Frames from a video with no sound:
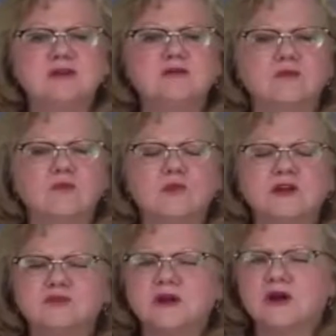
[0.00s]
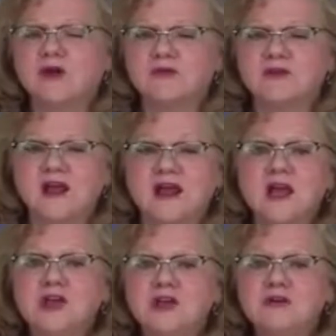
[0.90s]
once we go through the night,
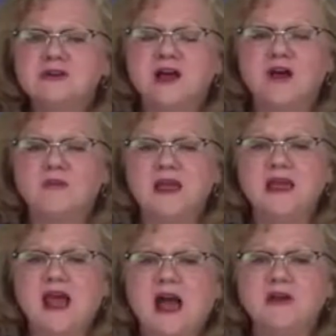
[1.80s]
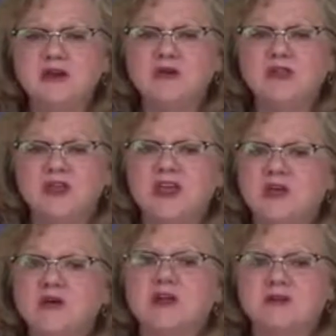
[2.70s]
you tell me how you think
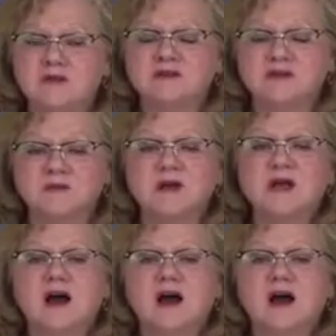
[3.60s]
you can use them